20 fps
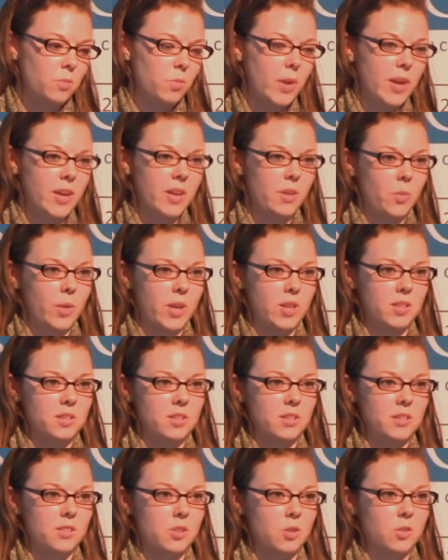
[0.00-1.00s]
Reagan went
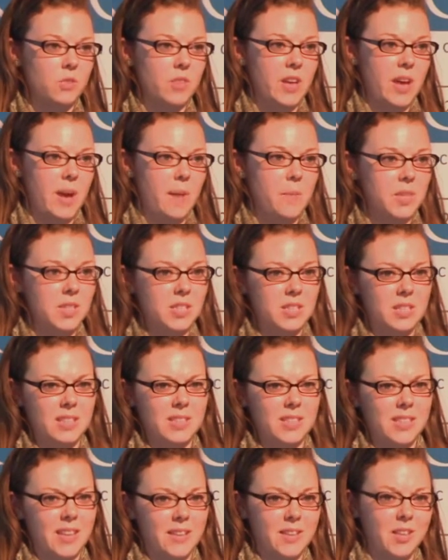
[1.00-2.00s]
to the Soviet embassy
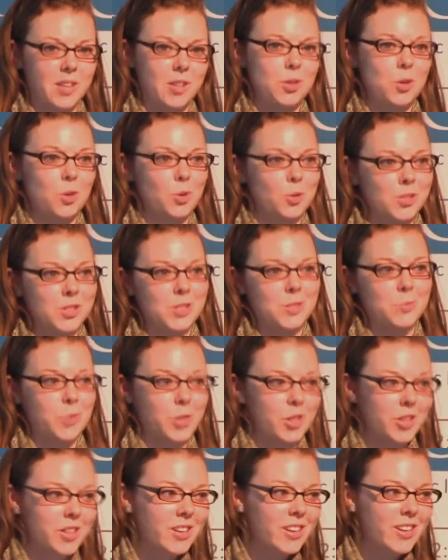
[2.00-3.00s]
and signed the condolences
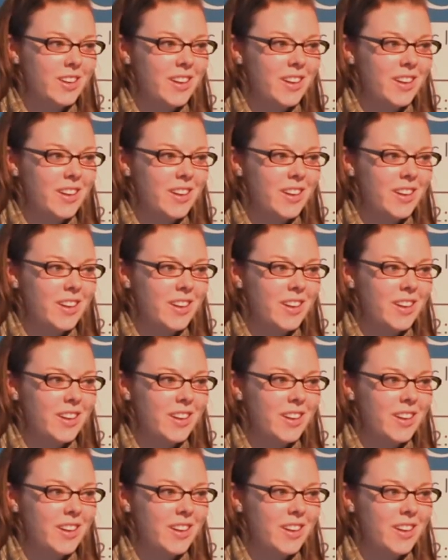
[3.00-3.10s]
book.